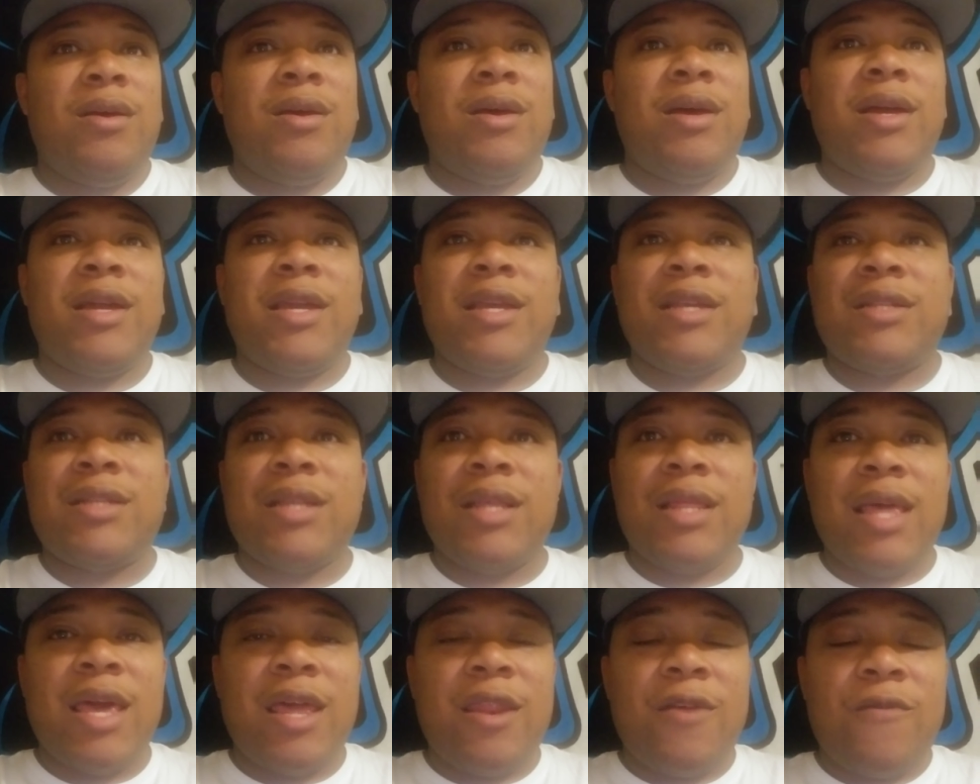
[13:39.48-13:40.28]
against
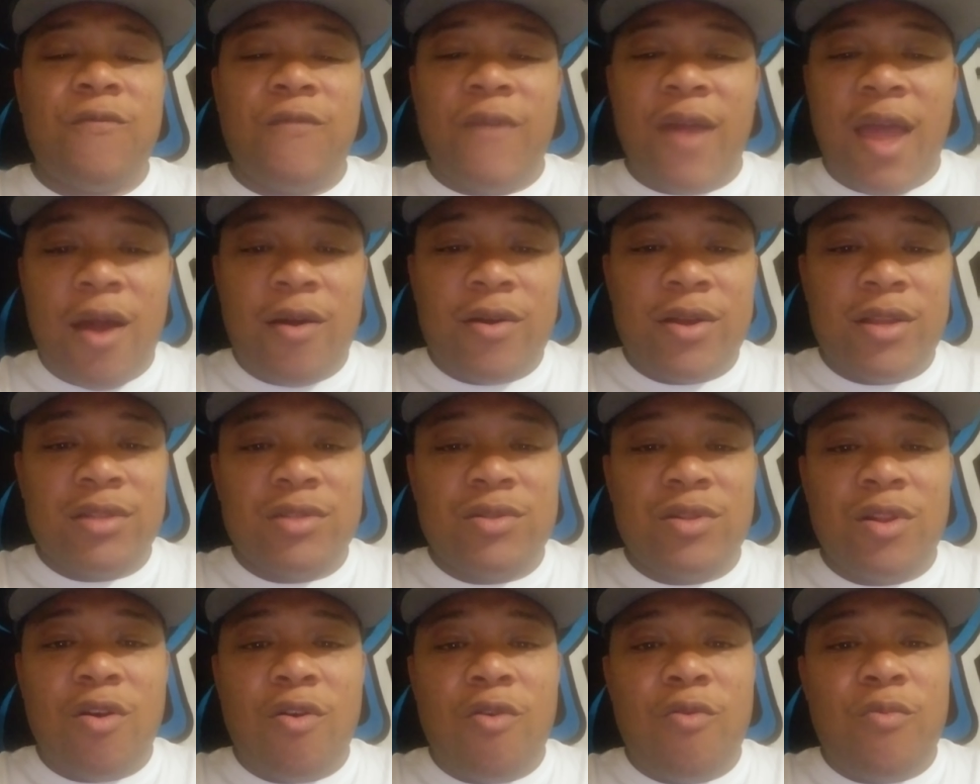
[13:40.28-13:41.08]
the Atlanta
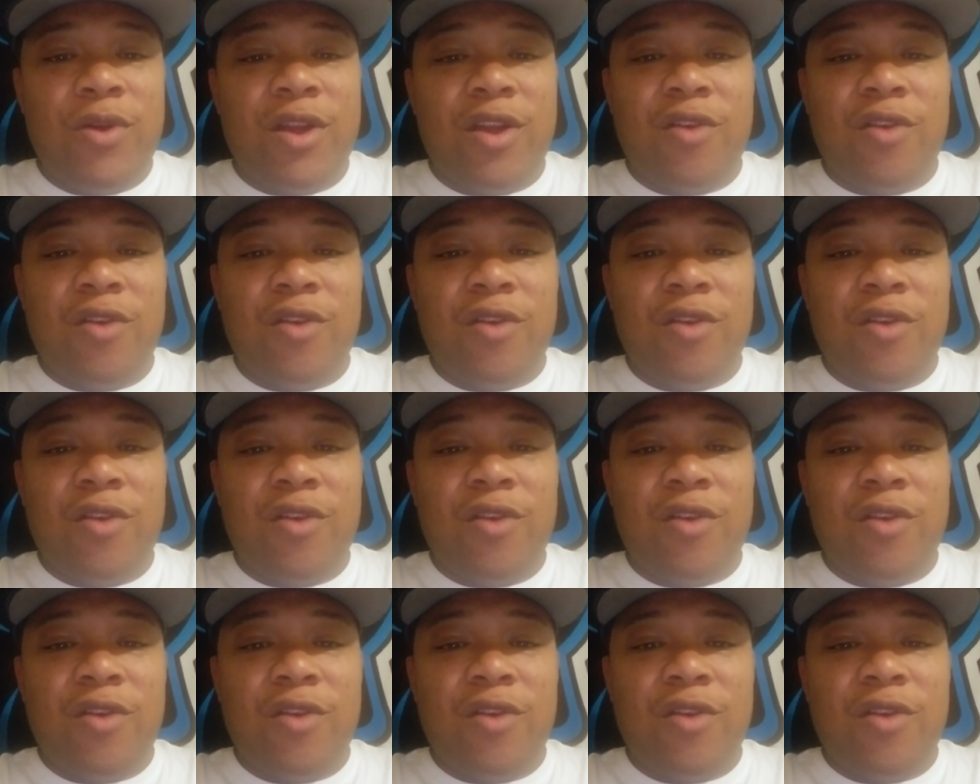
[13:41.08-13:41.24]
Falcons, knowing we